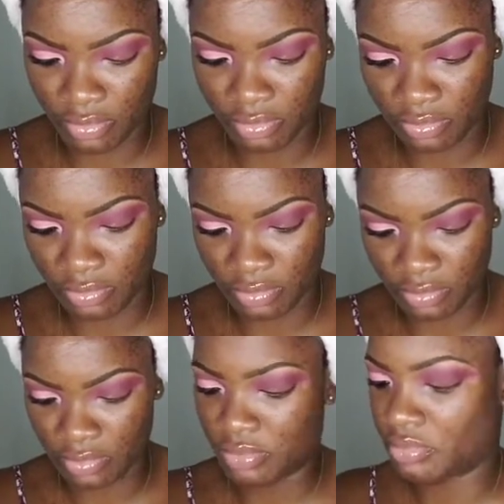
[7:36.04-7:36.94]

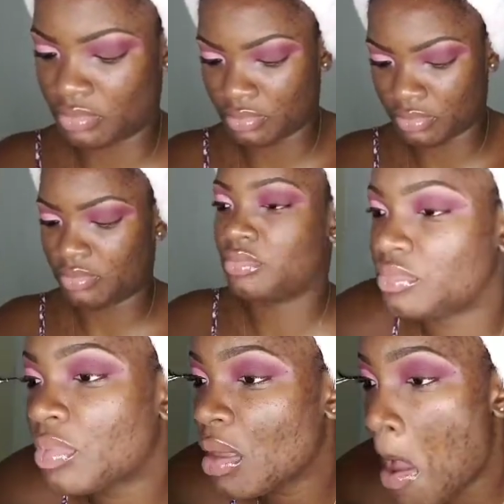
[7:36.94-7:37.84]
it
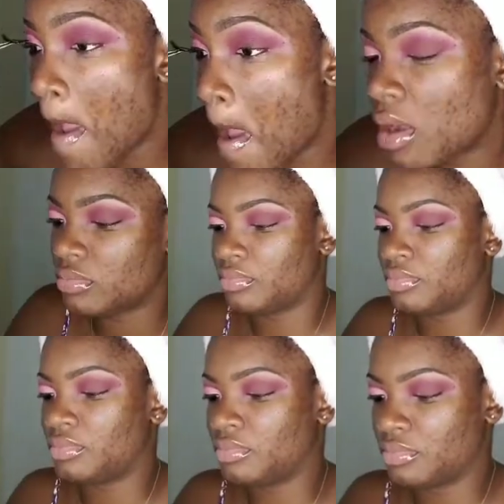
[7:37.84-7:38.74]
dramatically opens my
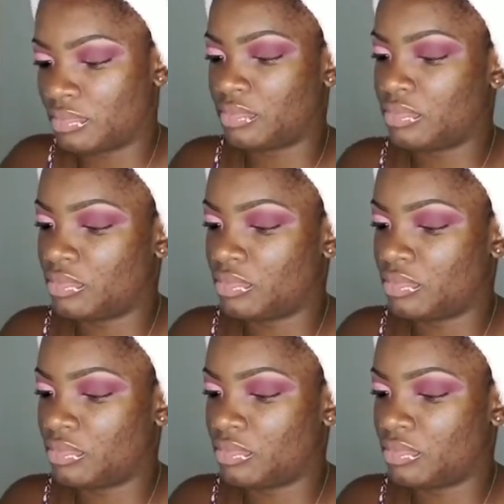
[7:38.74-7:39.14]
eyes up.